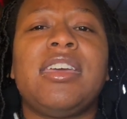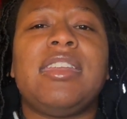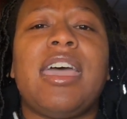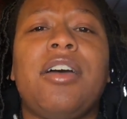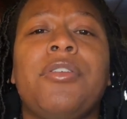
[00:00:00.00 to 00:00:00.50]

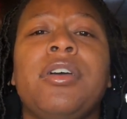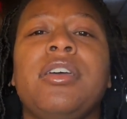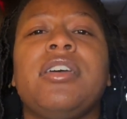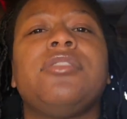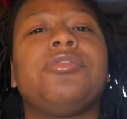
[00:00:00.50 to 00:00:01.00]
Now,
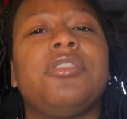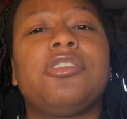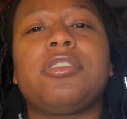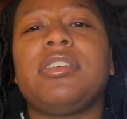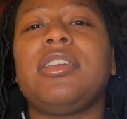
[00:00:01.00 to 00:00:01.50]

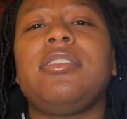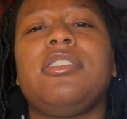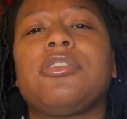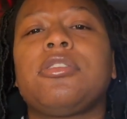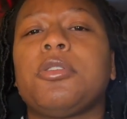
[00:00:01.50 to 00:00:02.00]
traditionally,
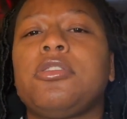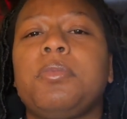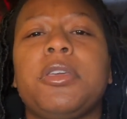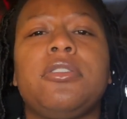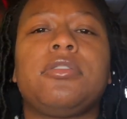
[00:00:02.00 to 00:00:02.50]
these are supposed to
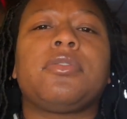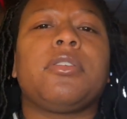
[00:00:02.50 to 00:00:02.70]
be used